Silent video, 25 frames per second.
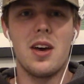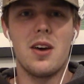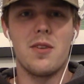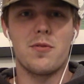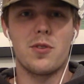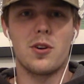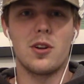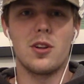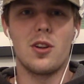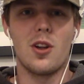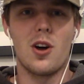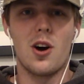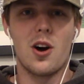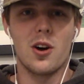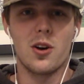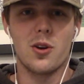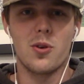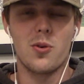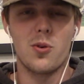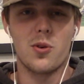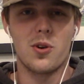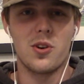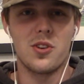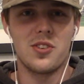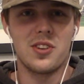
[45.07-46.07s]
for the
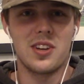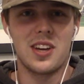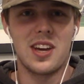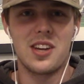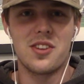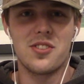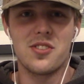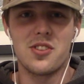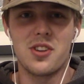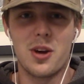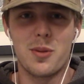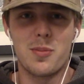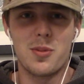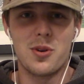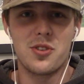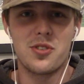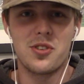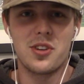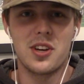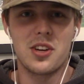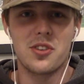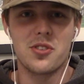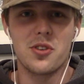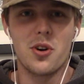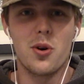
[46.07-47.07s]
Longhorns against number
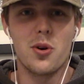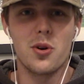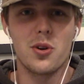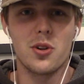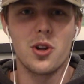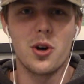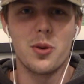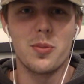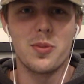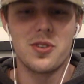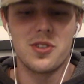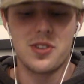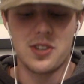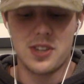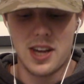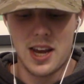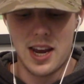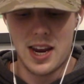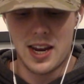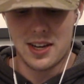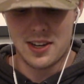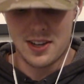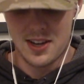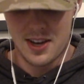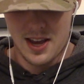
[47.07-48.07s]
6 Oklahoma
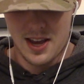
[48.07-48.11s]
State.